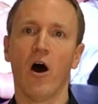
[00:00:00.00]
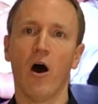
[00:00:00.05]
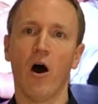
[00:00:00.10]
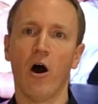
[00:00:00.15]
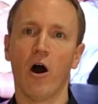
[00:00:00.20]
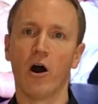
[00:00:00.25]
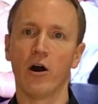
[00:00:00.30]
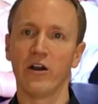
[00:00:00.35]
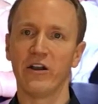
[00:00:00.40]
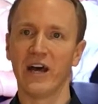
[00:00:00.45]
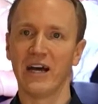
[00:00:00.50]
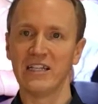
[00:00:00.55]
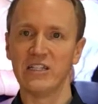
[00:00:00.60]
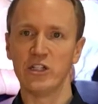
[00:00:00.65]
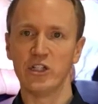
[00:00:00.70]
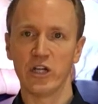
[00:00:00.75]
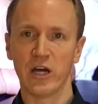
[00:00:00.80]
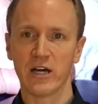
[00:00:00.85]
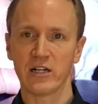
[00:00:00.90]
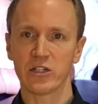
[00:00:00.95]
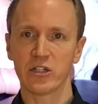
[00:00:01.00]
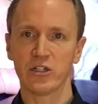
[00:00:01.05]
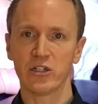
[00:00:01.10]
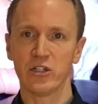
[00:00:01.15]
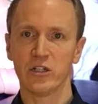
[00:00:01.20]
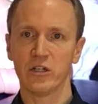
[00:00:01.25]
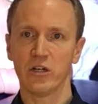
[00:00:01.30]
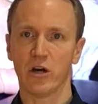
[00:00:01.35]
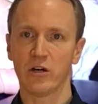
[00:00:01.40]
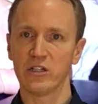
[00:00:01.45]
our
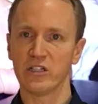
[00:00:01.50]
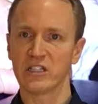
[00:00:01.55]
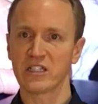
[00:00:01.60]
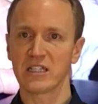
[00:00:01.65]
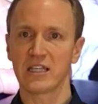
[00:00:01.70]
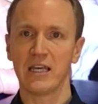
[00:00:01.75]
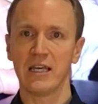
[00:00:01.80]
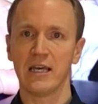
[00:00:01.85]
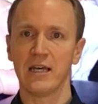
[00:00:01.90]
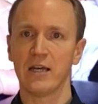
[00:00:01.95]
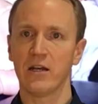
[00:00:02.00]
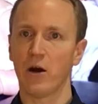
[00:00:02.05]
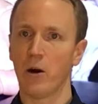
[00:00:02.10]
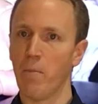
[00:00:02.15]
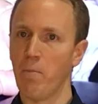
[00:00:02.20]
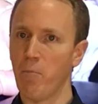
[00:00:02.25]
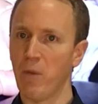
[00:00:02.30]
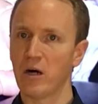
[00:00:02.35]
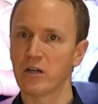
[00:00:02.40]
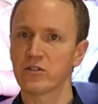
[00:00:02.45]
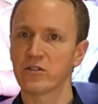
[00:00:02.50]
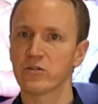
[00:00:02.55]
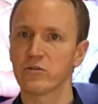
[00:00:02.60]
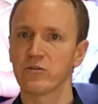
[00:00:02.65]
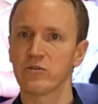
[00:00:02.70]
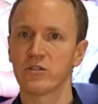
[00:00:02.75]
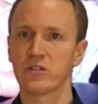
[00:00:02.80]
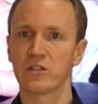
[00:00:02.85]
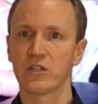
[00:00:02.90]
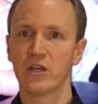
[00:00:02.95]
digestion, our skin, our
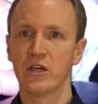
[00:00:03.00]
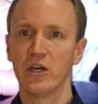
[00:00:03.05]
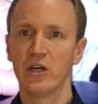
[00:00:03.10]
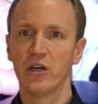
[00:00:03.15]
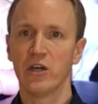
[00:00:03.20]
muscles,